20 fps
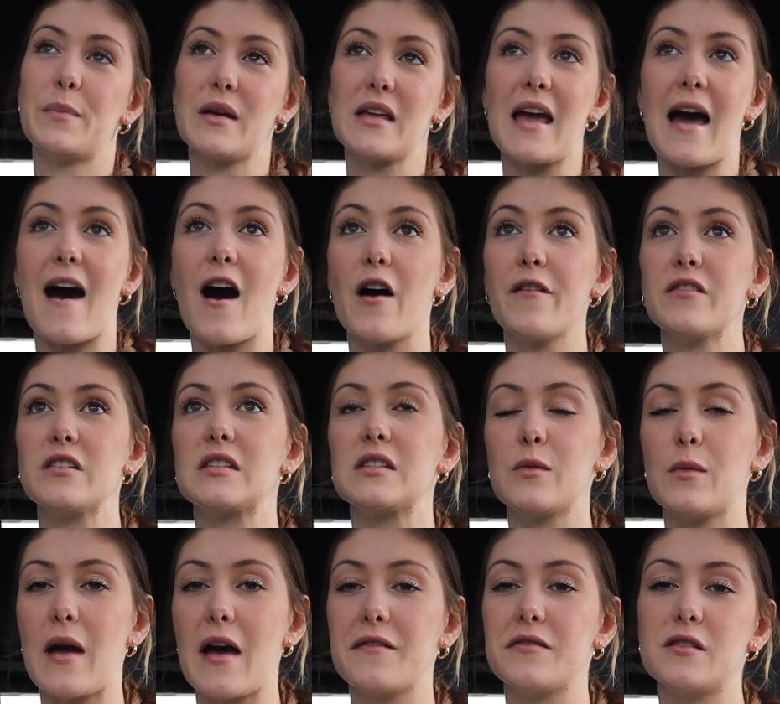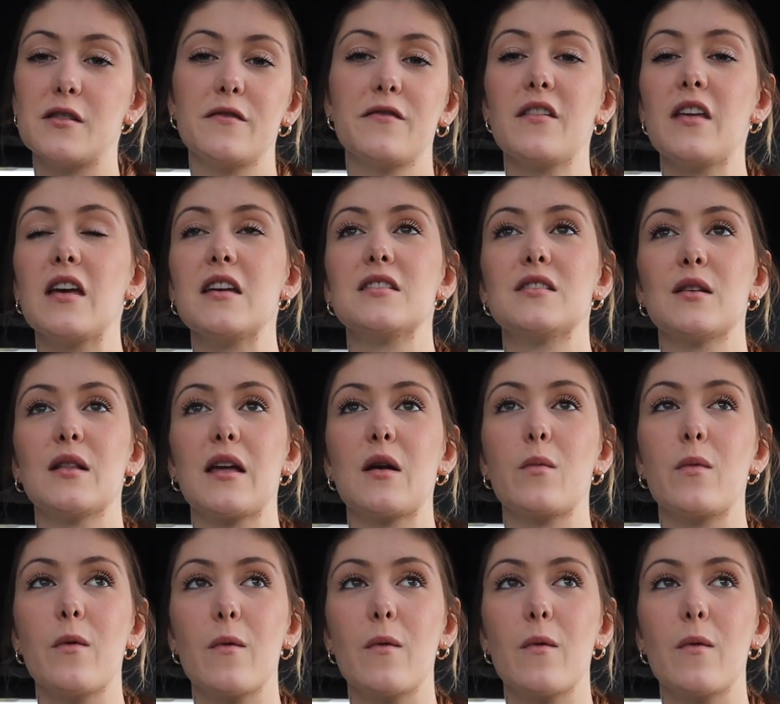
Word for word: But yeah, obviously we have Sophia, so like